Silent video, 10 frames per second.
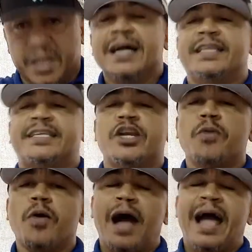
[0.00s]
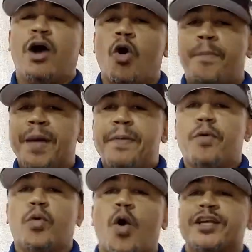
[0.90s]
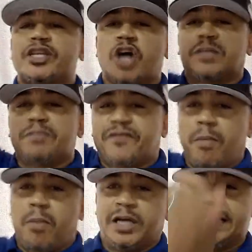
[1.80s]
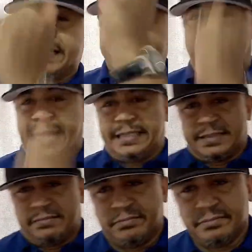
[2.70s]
Tinubu, Obi people go insult me from morning till night.